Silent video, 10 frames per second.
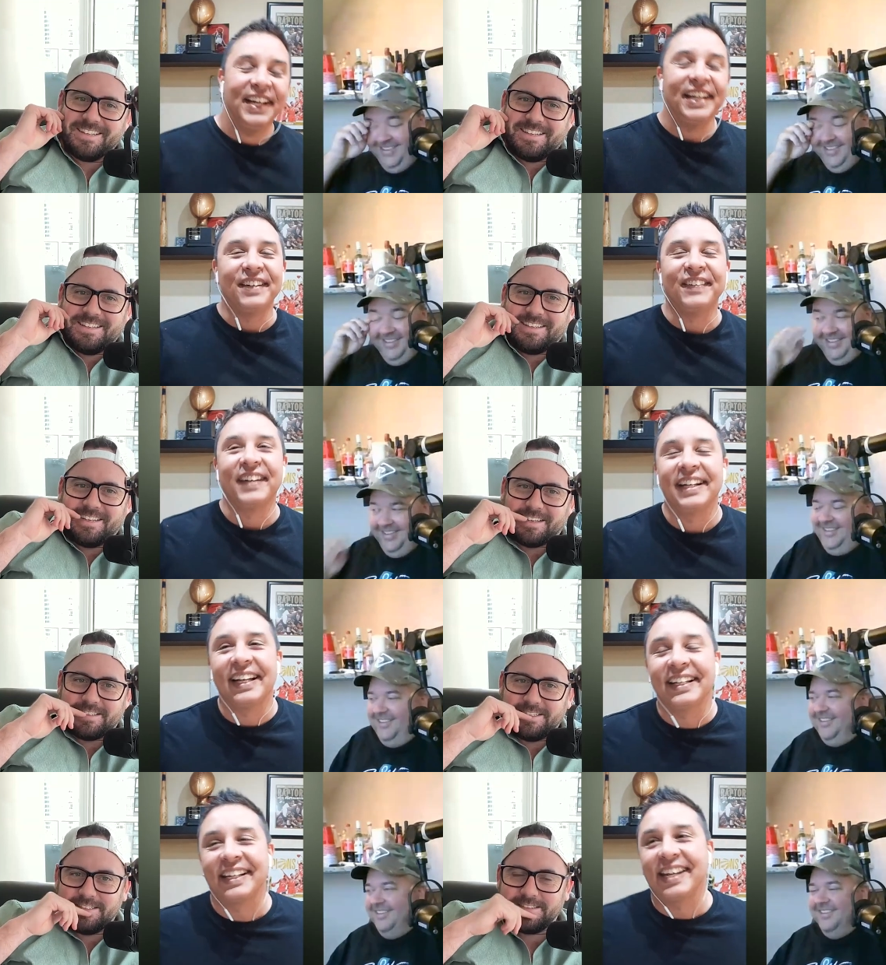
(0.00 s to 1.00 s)
Speaker 1: You know,
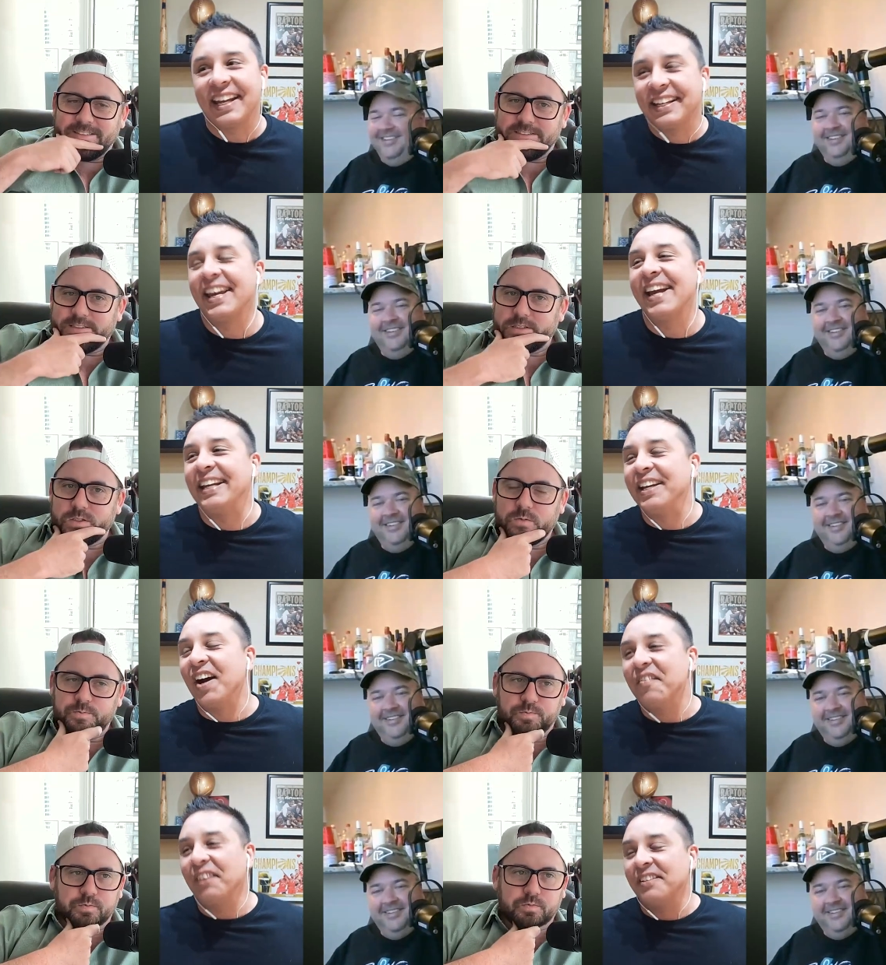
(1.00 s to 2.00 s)
Kenny,
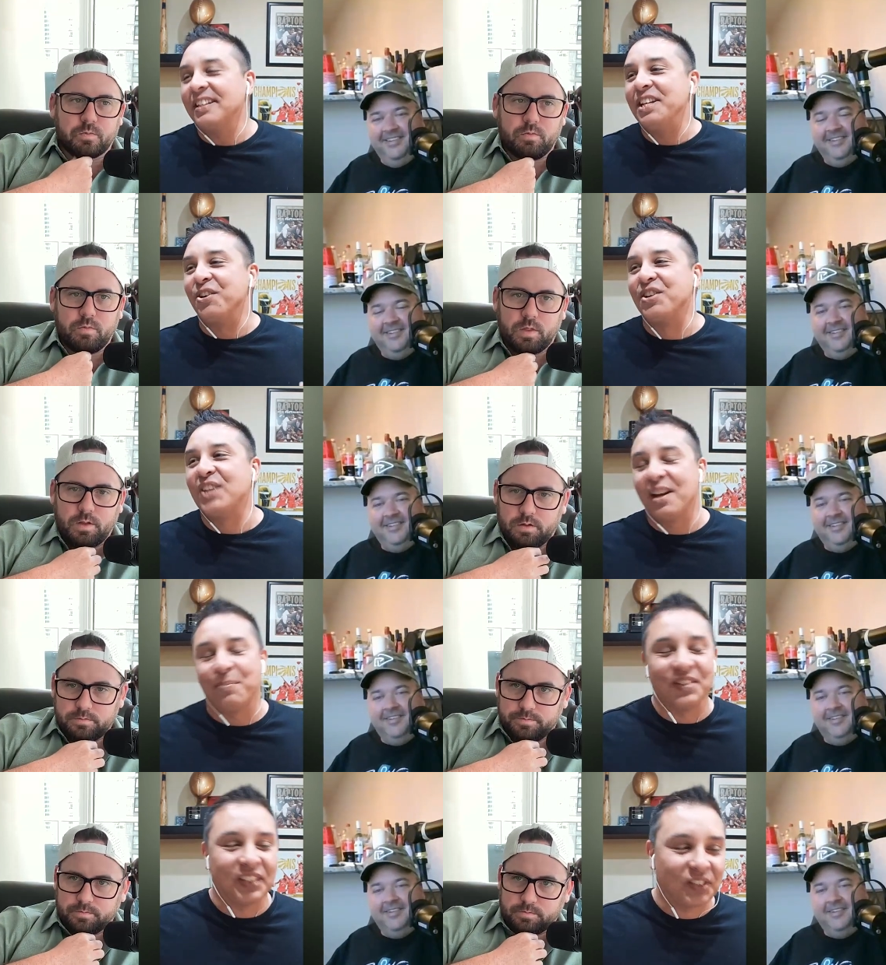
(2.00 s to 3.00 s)
obviously your
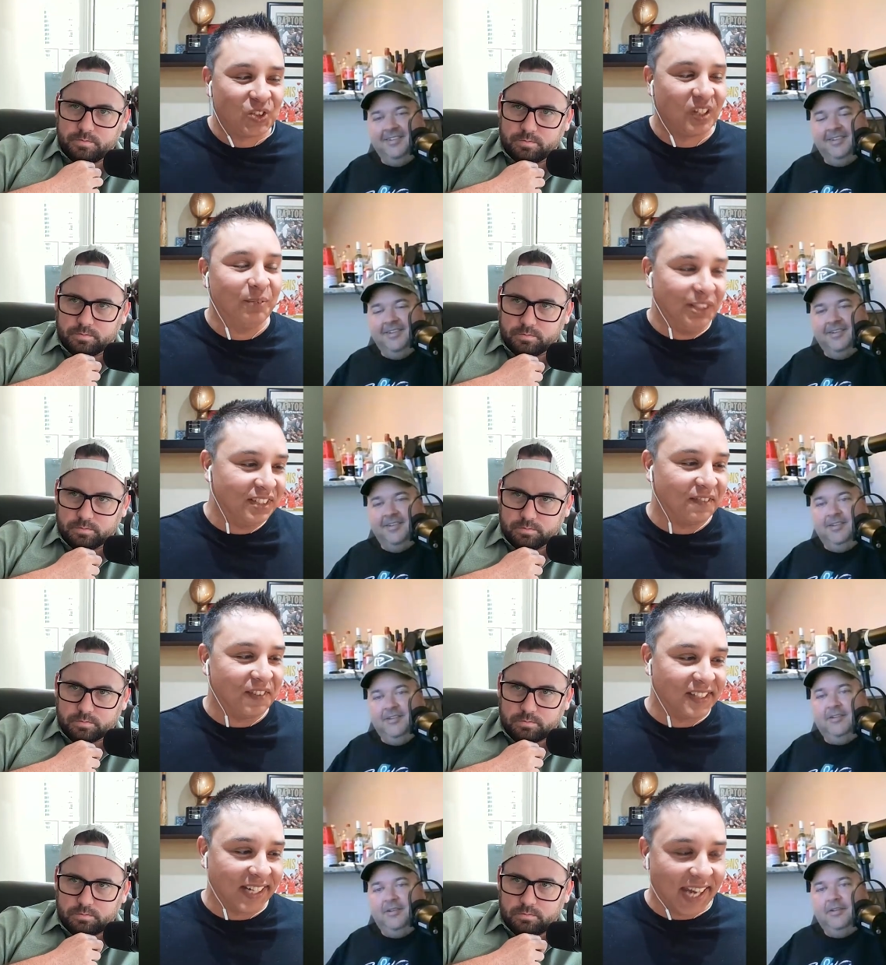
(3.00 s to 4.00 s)
setup is extremely
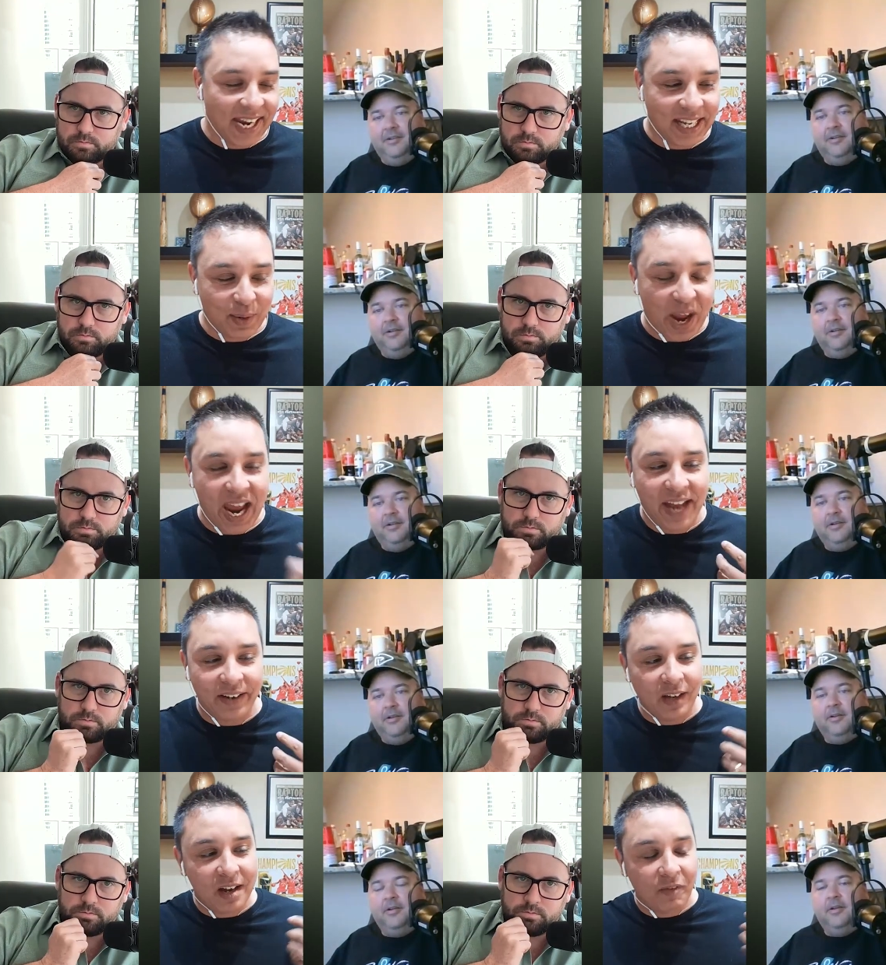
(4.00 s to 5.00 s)
sophisticated, and
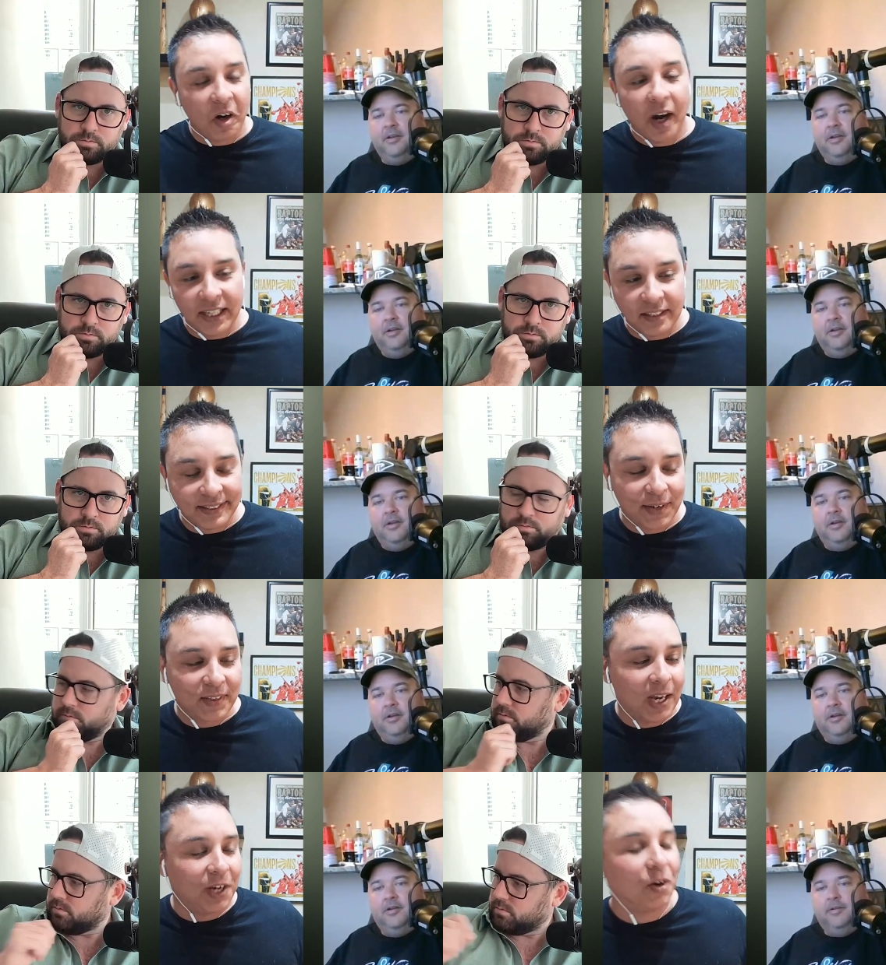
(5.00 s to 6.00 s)
a lot of our audience
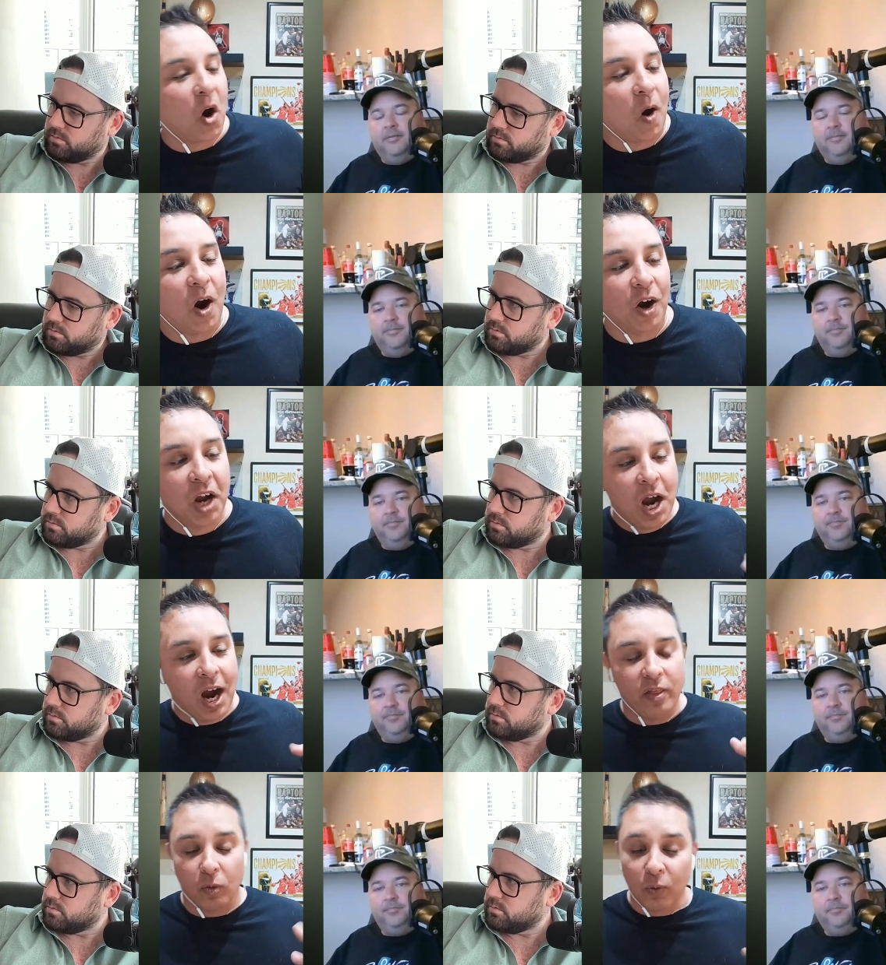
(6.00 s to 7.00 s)
out there are
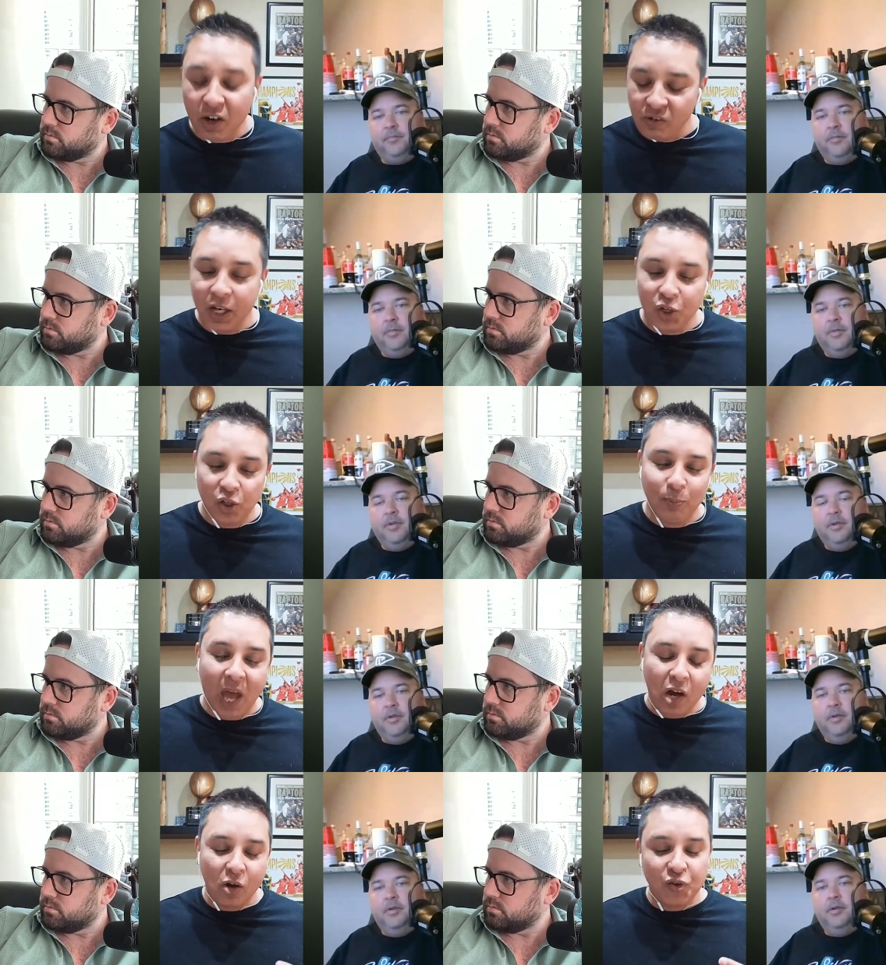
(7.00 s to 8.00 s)
either recreational
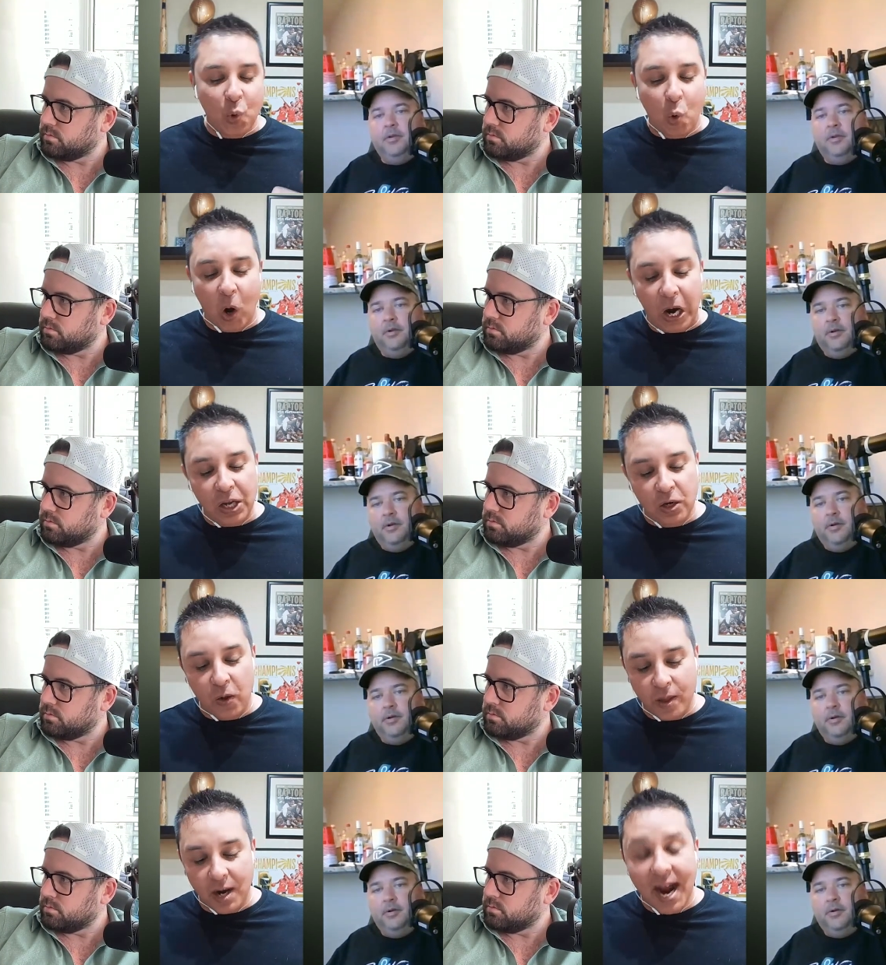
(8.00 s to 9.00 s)
bettors or, you
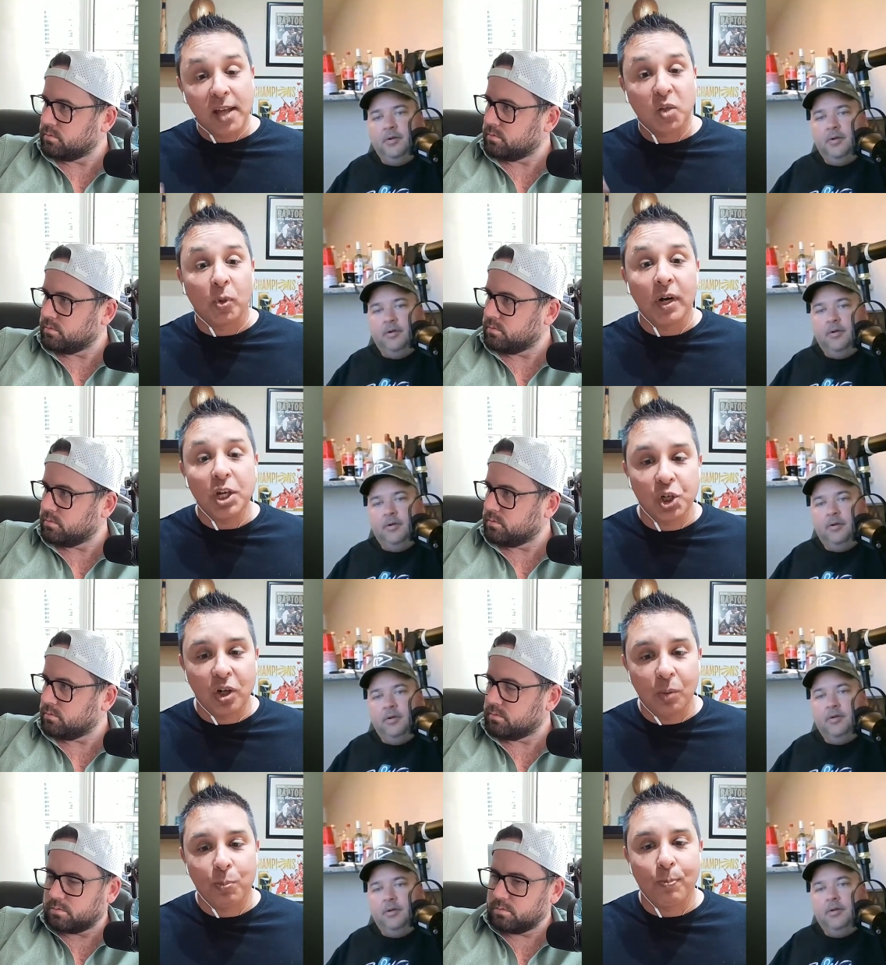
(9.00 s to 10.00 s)
know, they're
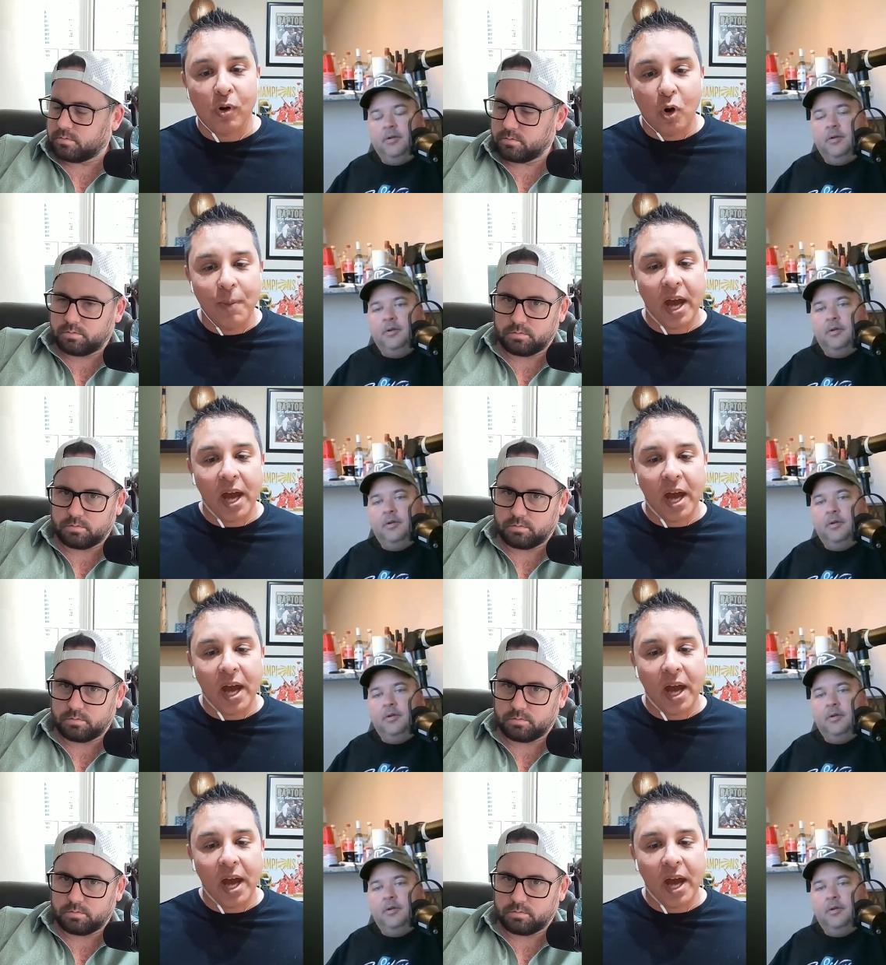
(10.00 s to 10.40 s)
aspirational pro